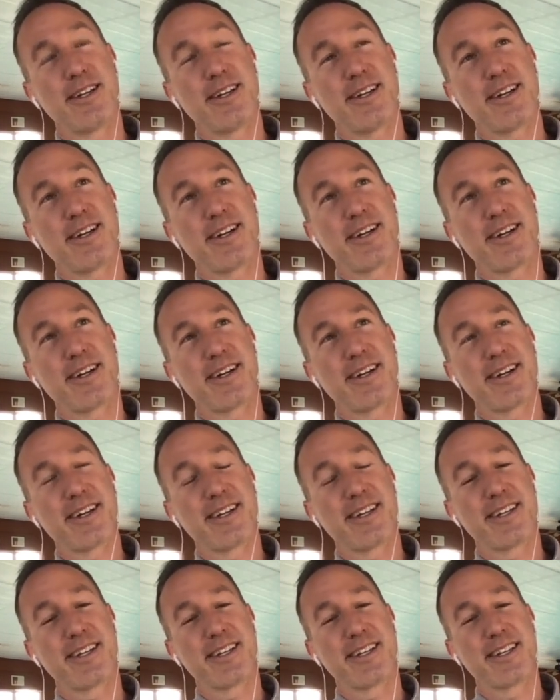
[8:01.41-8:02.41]
uh,
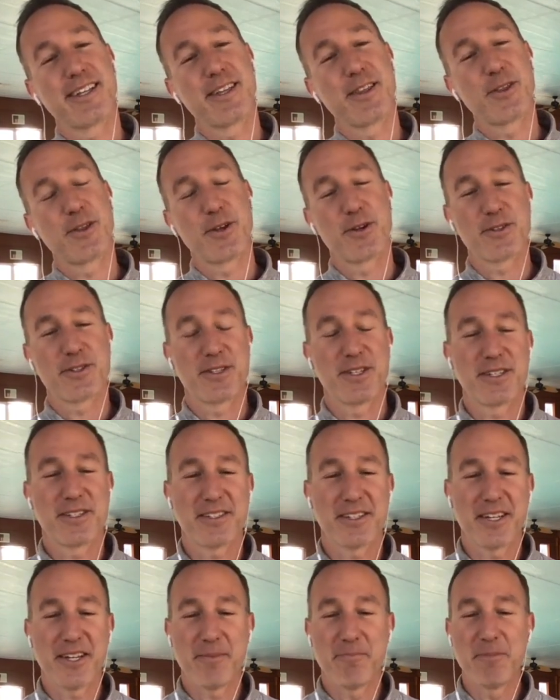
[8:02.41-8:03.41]
there's
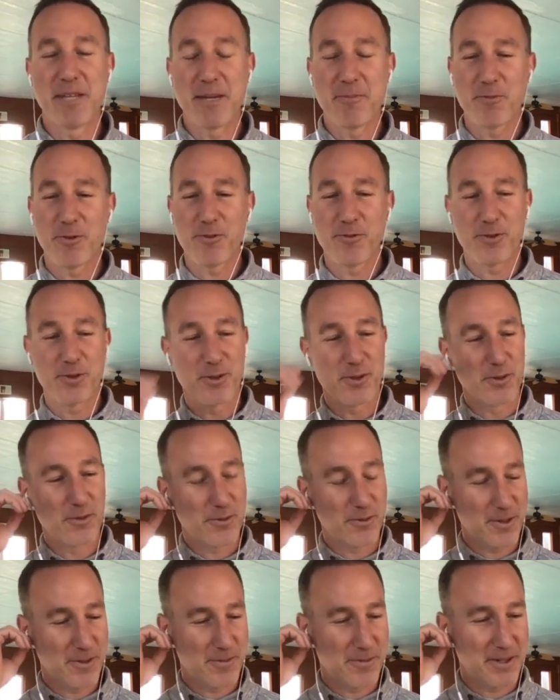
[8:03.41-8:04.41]
this uh, meme review
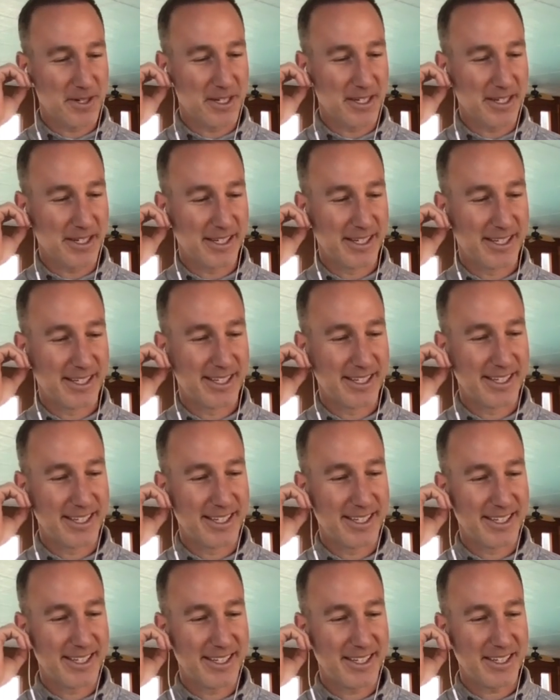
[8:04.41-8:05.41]
from, uh,
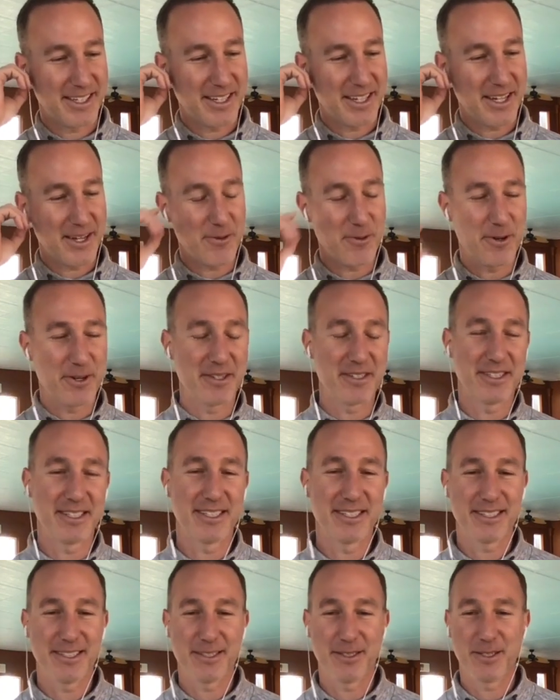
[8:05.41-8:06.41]
ah, what is
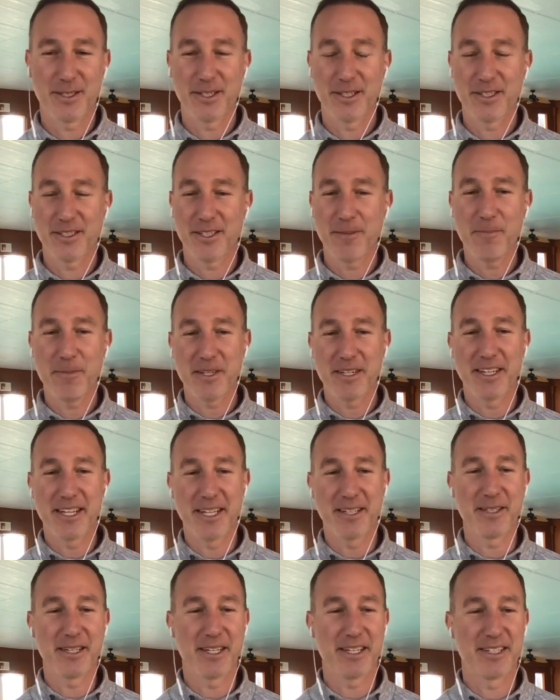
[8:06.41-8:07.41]
it? Something
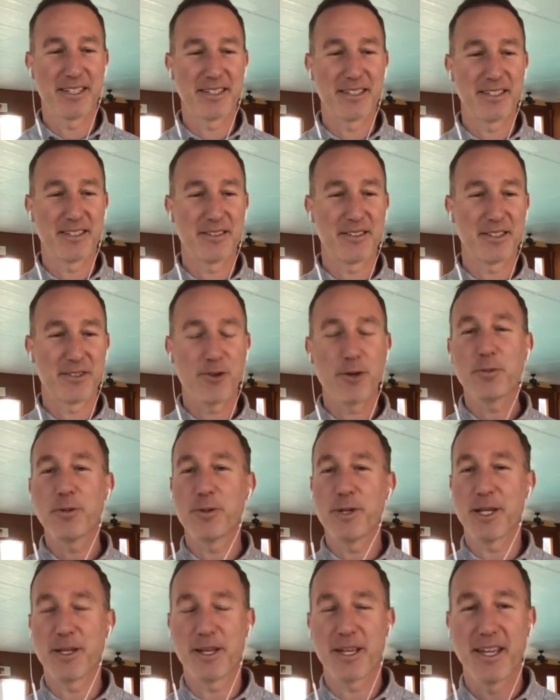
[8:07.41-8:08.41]
Daily, Crypto
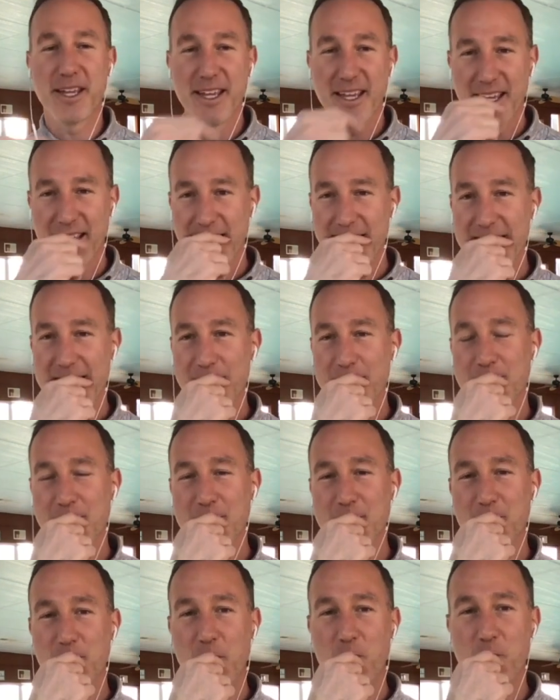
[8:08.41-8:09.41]
Daily. And he always
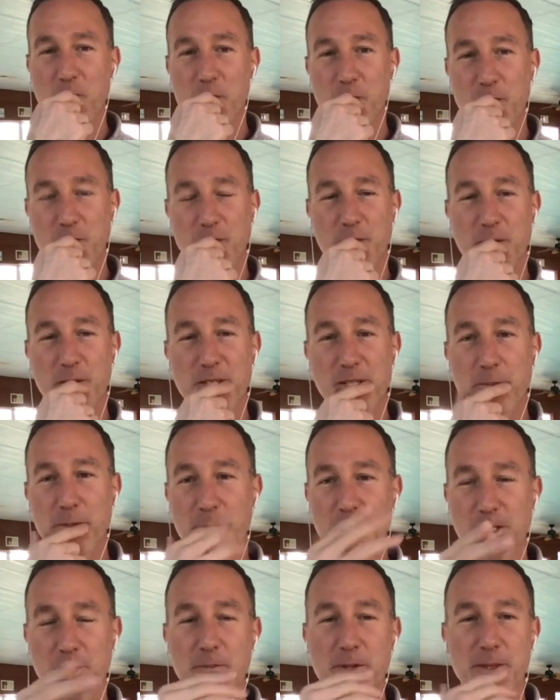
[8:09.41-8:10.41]
does these meme reviews, so this I'm
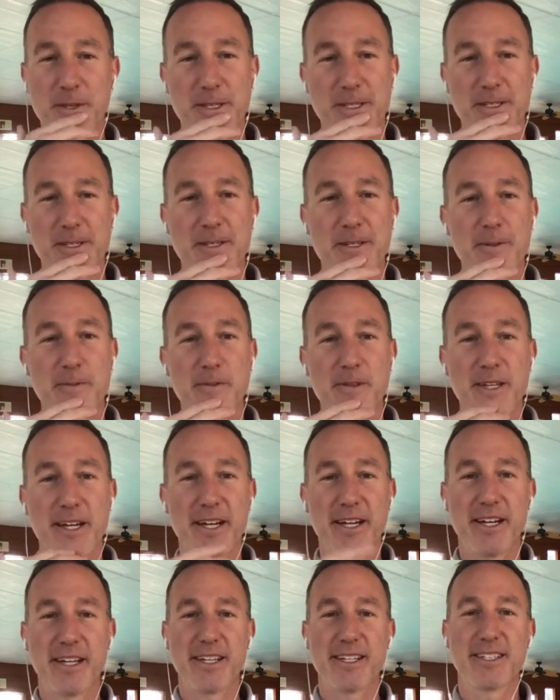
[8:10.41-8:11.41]
going to submit this to him.
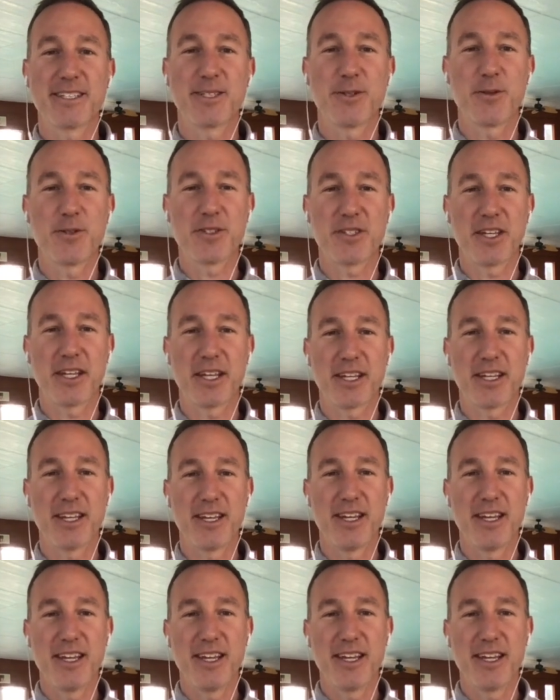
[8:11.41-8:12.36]
Uh, so it's like,